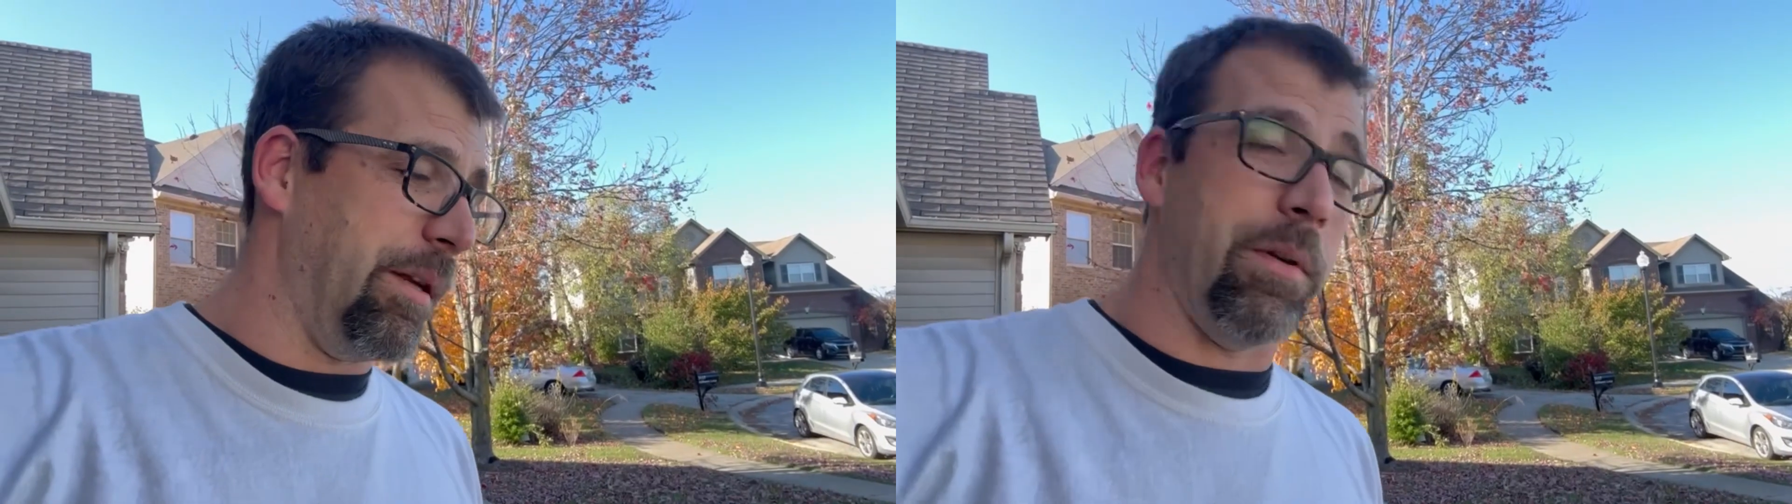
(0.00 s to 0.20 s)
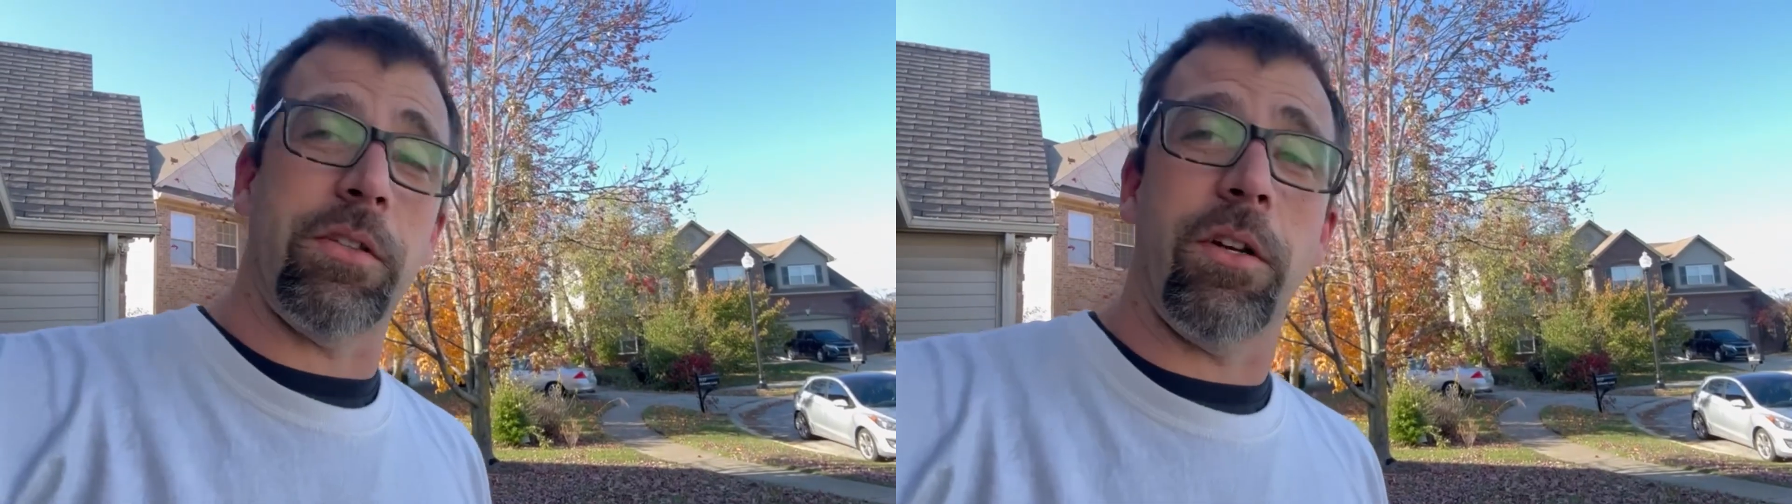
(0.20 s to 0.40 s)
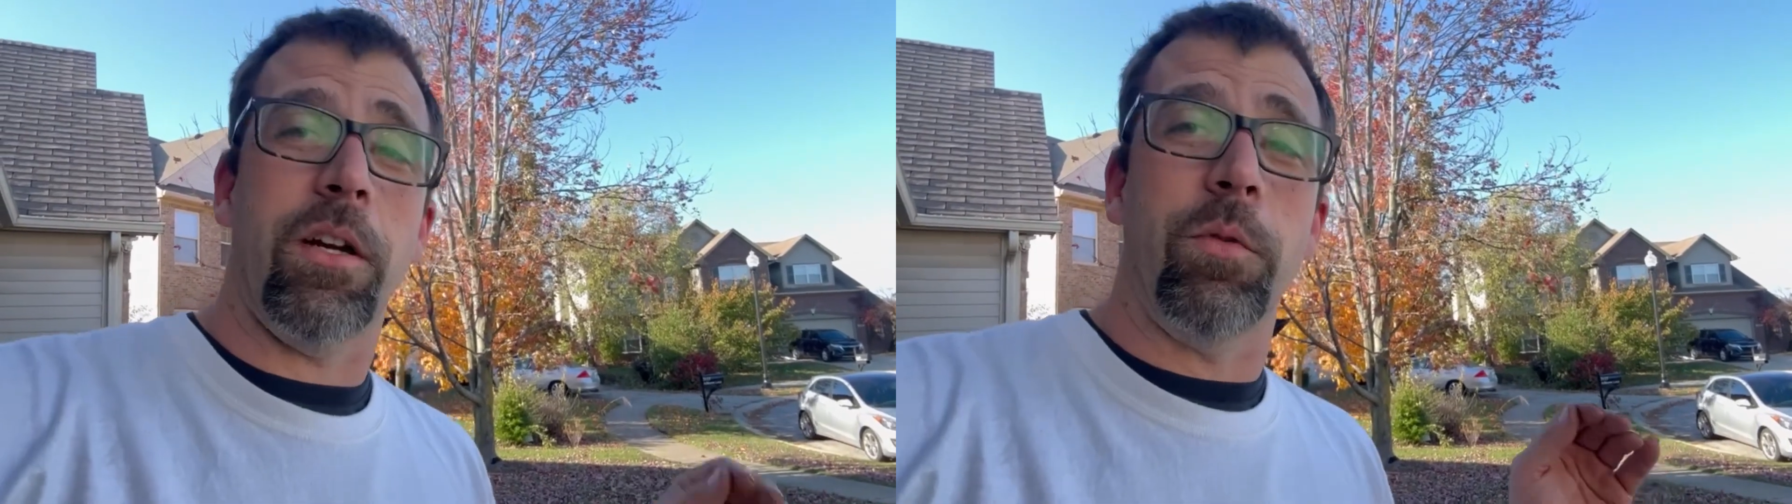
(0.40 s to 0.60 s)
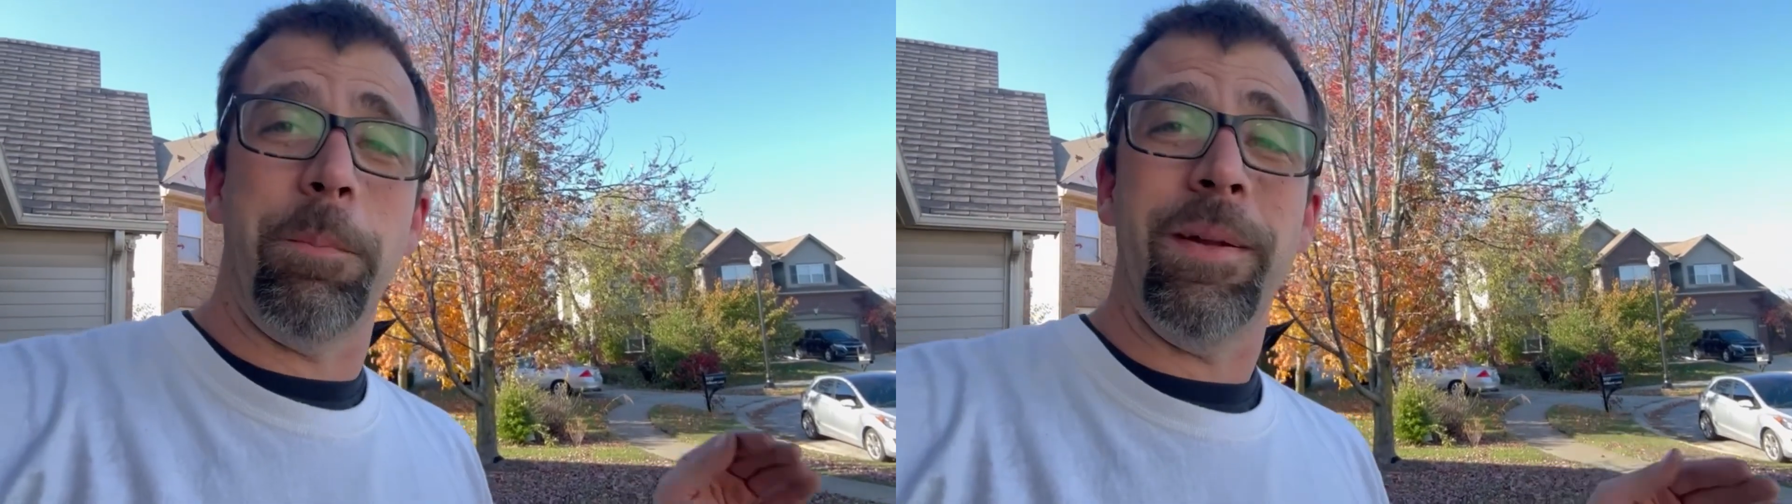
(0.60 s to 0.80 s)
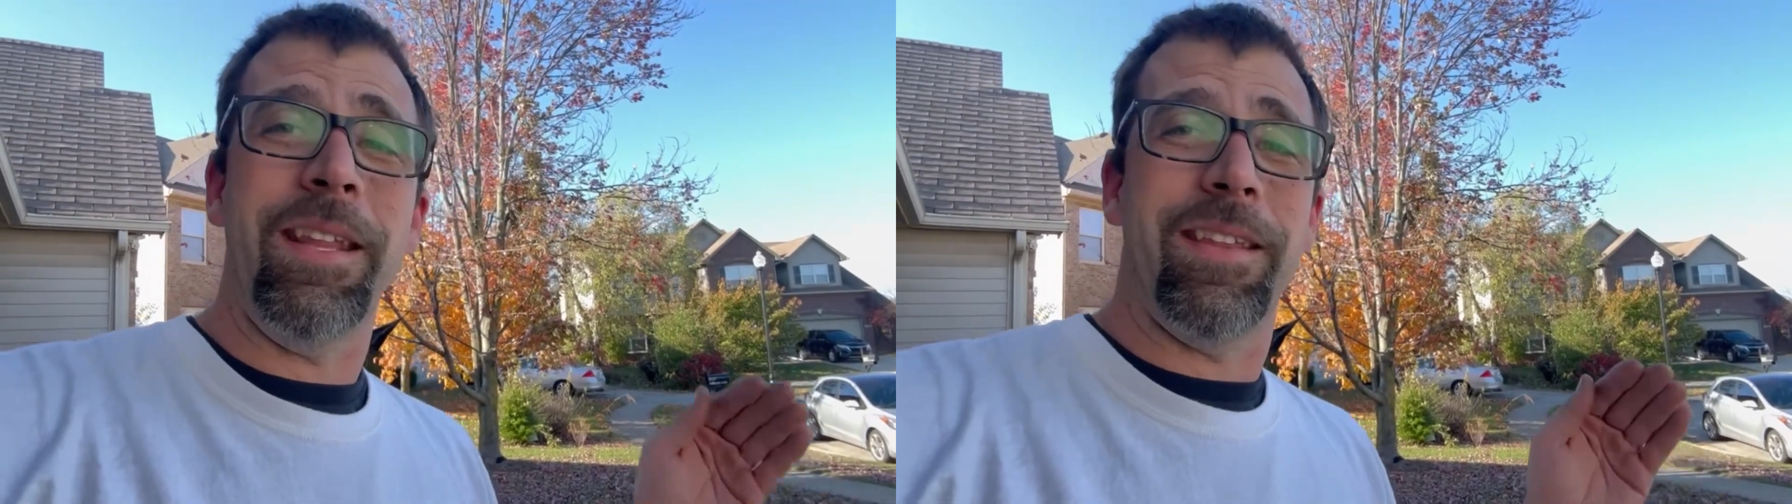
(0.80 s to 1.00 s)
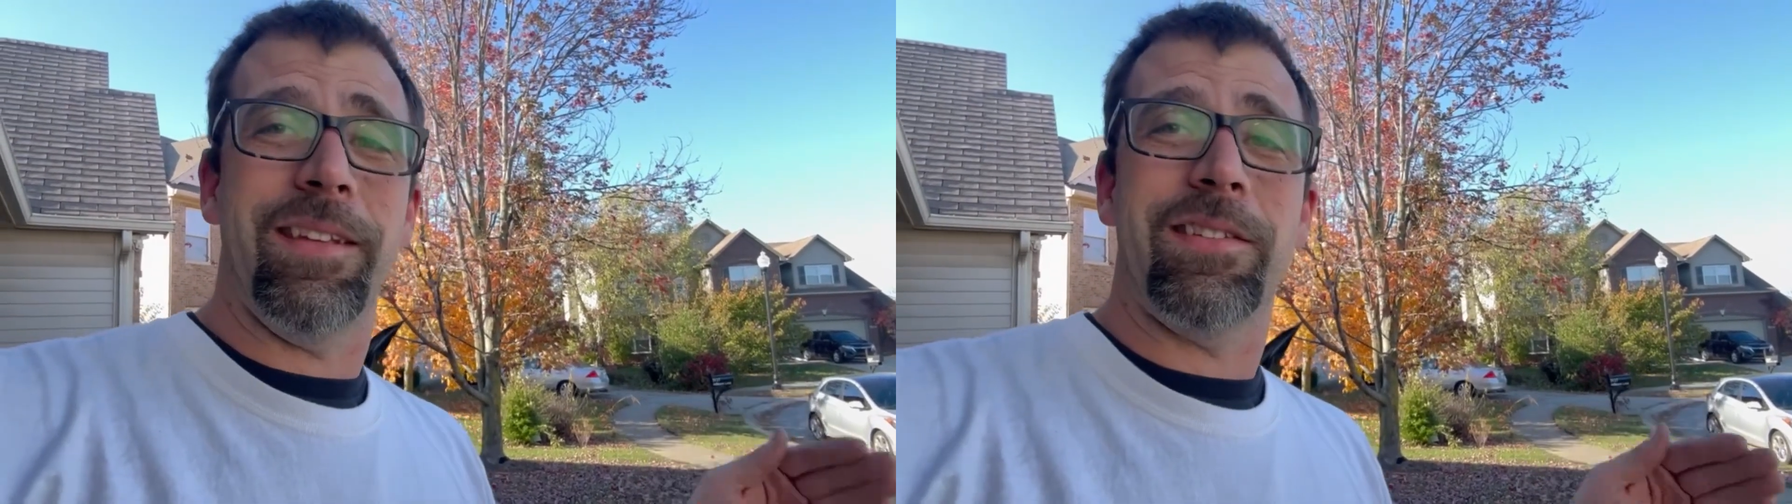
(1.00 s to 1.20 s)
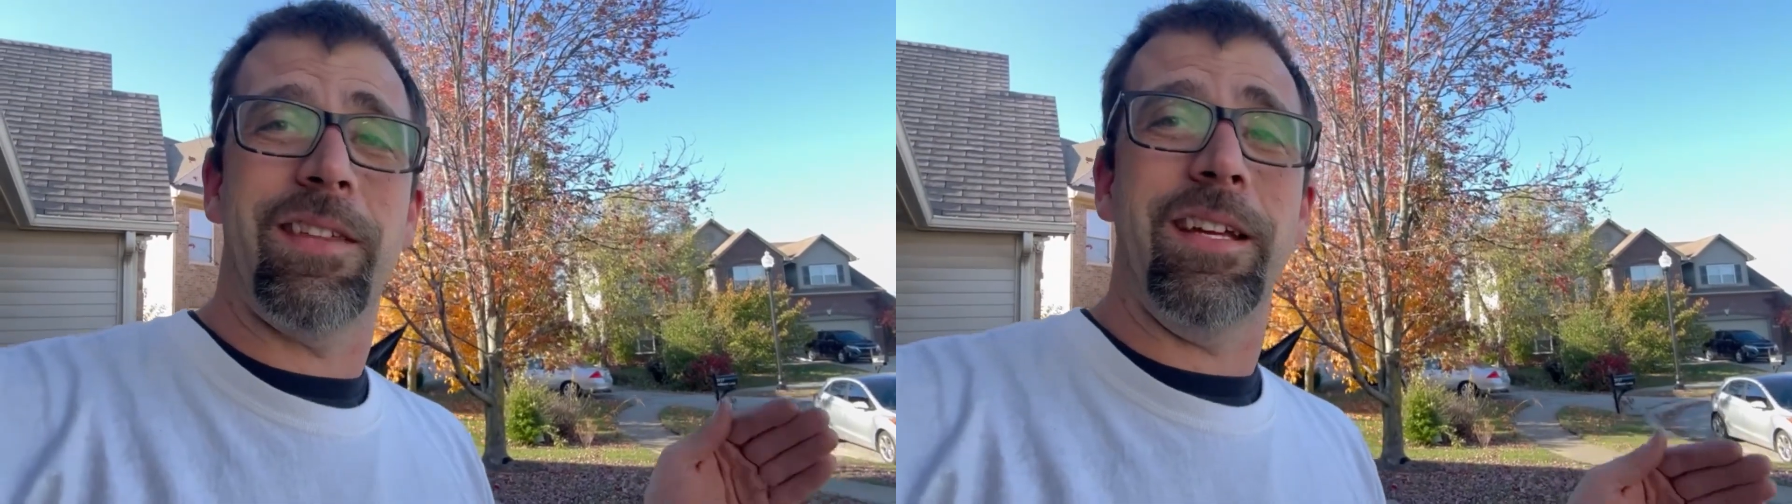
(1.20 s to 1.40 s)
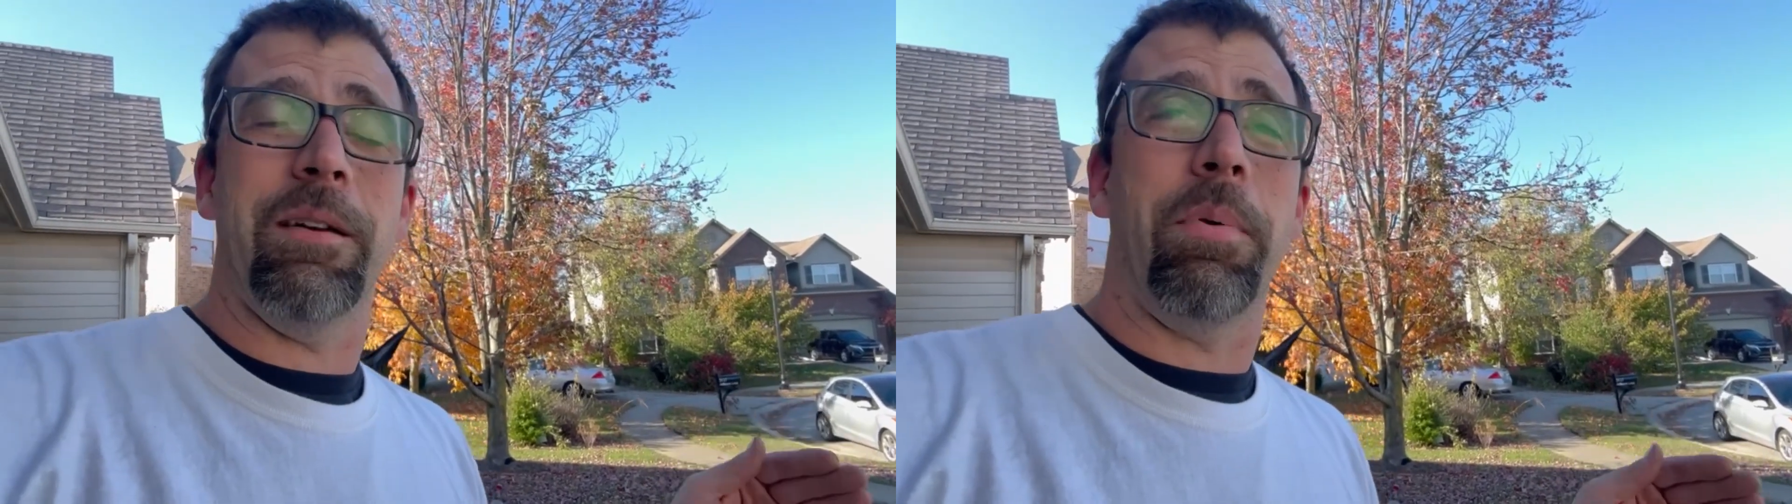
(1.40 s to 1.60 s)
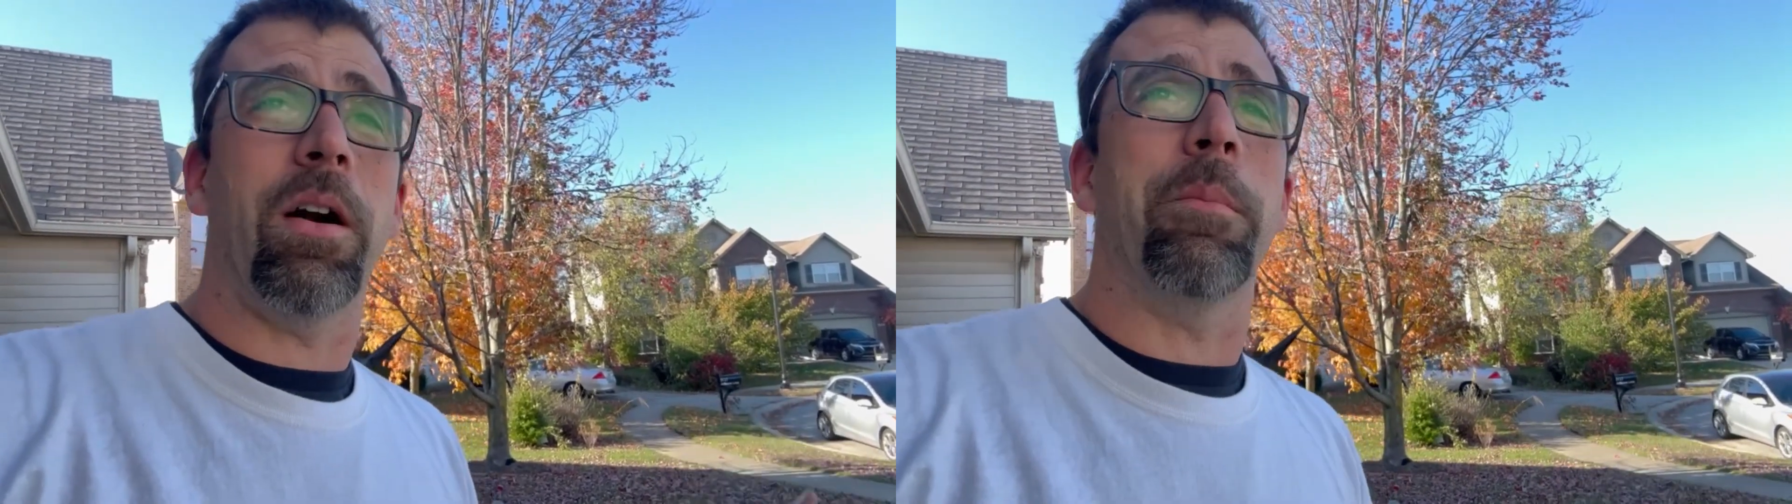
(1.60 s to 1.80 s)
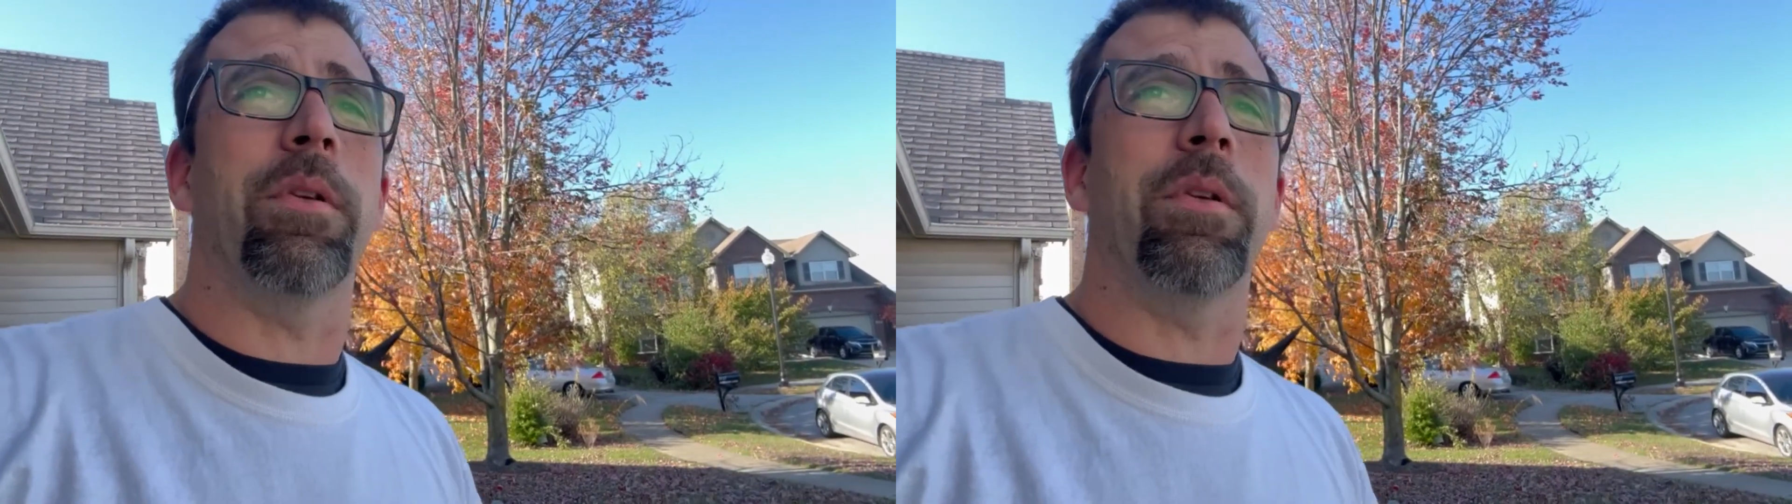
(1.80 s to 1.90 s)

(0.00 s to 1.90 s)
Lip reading: We started ripping this thing apart.